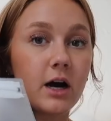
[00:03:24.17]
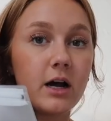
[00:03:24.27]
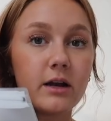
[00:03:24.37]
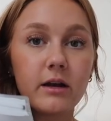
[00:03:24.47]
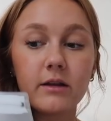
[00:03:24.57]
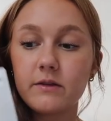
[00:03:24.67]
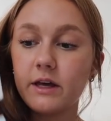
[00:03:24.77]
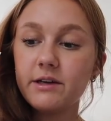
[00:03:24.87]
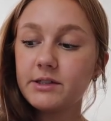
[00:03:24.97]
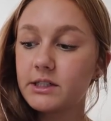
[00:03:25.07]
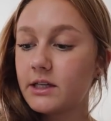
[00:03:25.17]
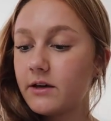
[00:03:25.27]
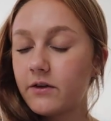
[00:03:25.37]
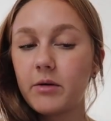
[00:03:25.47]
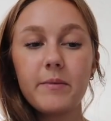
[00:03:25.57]
got this
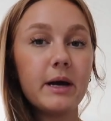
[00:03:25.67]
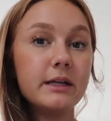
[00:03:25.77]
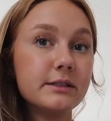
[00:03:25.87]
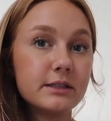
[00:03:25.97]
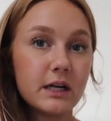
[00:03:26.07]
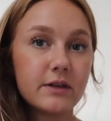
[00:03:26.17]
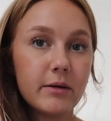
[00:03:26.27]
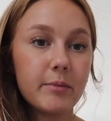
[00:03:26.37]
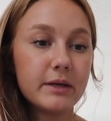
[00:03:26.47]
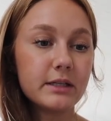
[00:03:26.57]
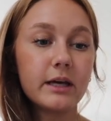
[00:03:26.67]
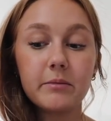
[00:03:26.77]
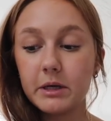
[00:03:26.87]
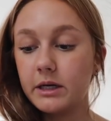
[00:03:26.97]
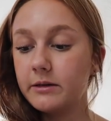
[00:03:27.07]
for my pens and stuff that I'm about to
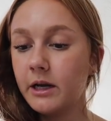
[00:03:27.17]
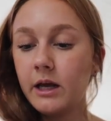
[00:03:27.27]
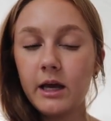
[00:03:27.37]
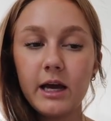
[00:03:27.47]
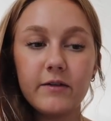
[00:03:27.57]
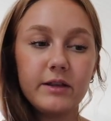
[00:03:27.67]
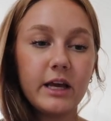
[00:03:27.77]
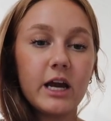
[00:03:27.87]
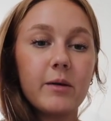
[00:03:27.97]
like put everything in.